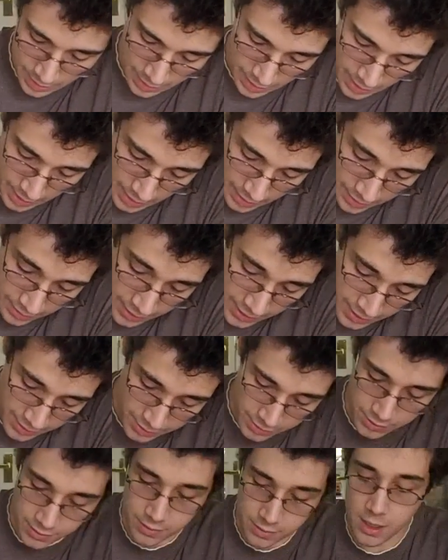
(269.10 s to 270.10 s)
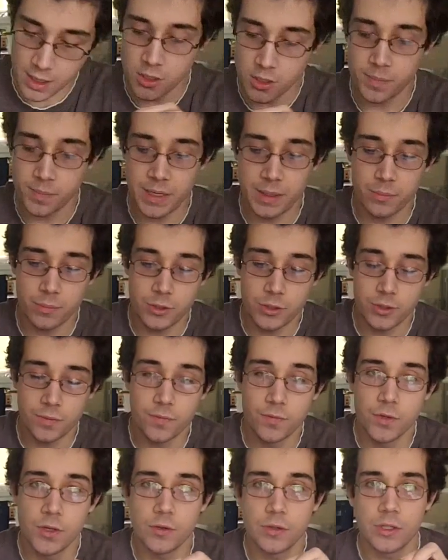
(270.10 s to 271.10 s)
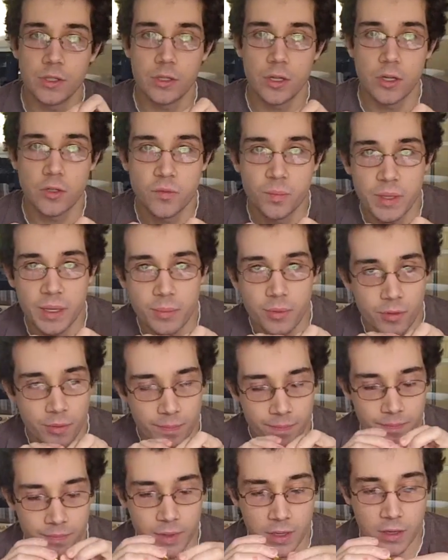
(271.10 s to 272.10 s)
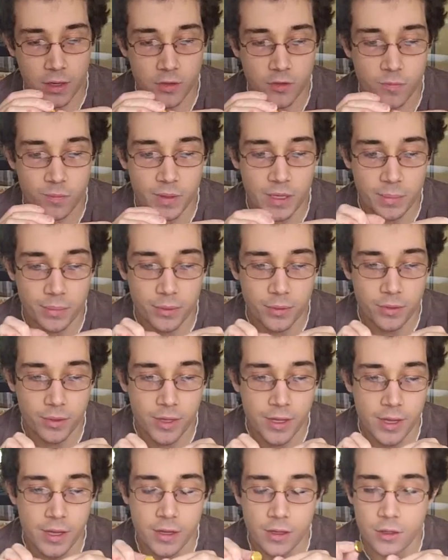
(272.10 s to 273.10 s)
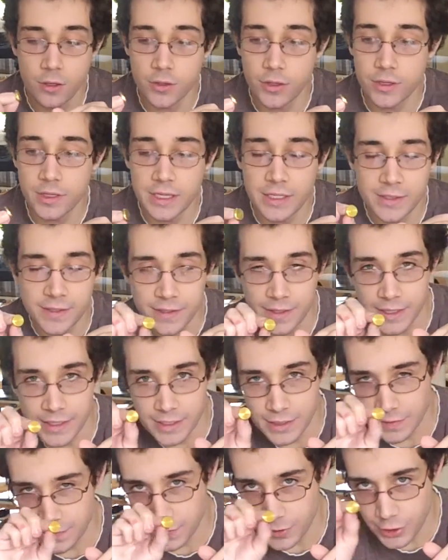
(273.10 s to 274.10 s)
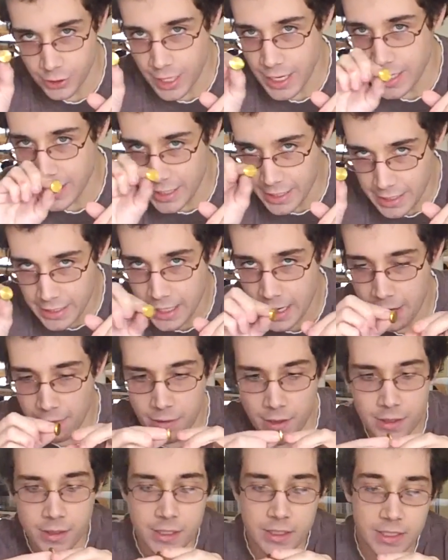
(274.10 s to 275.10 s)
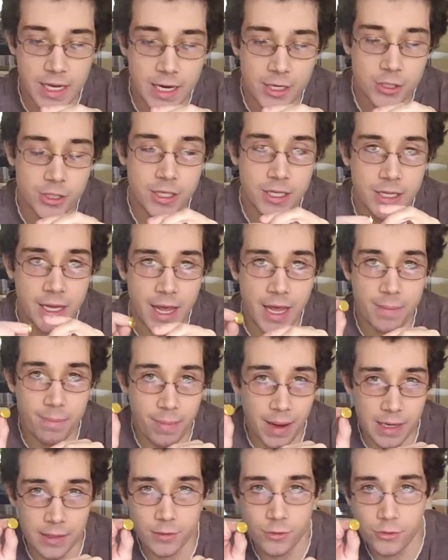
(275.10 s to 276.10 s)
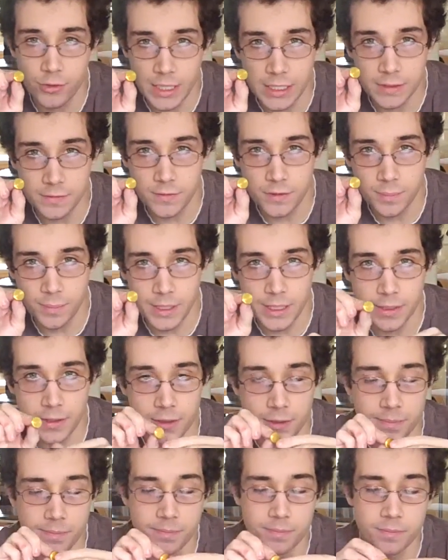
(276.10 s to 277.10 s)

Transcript: This large bit, which confuses a lot of people look at this and think it's for shading in areas. It's actually a pattern transfer piece.